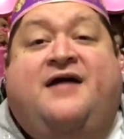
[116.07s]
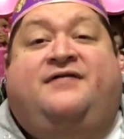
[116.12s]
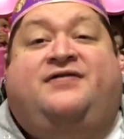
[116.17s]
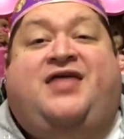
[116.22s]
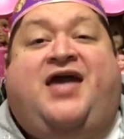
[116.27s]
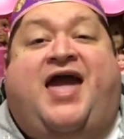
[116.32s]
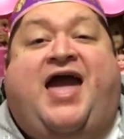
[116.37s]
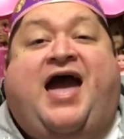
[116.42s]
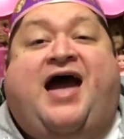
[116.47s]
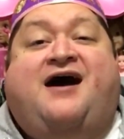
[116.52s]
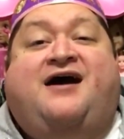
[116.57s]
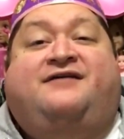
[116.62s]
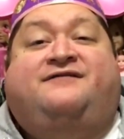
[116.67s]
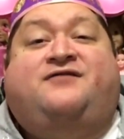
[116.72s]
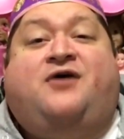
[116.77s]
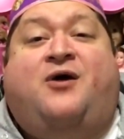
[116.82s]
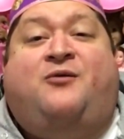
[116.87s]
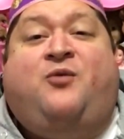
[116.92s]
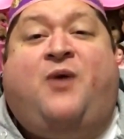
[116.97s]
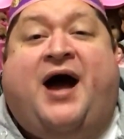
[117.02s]
They
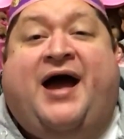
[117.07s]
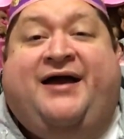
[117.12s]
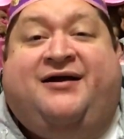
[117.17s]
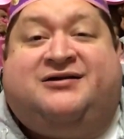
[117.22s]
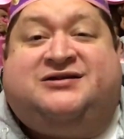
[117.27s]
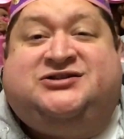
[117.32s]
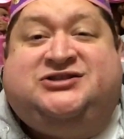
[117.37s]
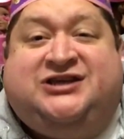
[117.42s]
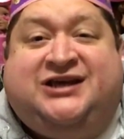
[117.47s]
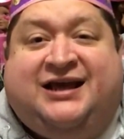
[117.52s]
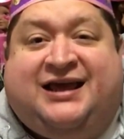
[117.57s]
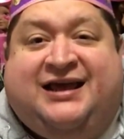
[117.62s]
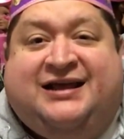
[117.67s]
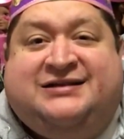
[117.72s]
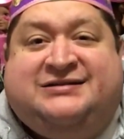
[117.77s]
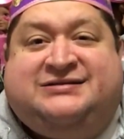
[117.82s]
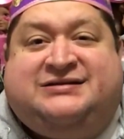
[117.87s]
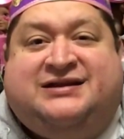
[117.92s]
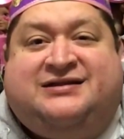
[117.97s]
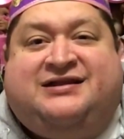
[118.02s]
have wild
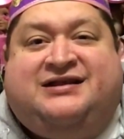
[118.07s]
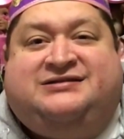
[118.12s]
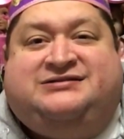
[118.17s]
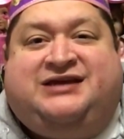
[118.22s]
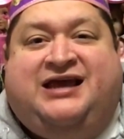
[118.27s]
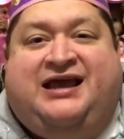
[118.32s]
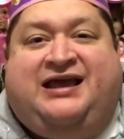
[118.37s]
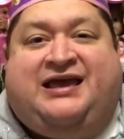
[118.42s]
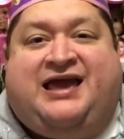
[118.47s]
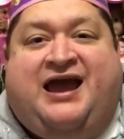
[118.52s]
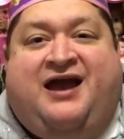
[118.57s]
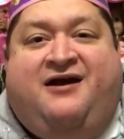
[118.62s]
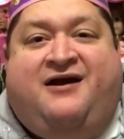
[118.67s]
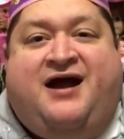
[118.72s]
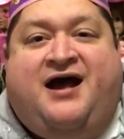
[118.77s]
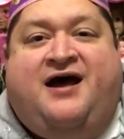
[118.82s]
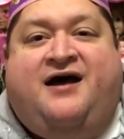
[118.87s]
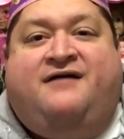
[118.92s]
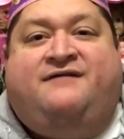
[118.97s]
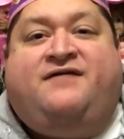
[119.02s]
chickens that they take care
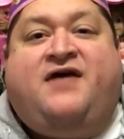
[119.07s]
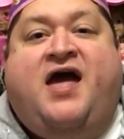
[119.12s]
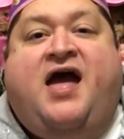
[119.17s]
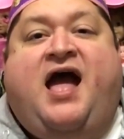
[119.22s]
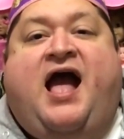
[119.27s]
of,